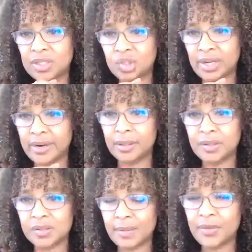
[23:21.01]
shared
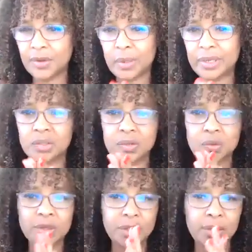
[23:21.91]
some of the questions
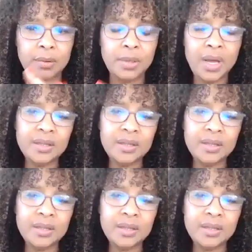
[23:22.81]
with you.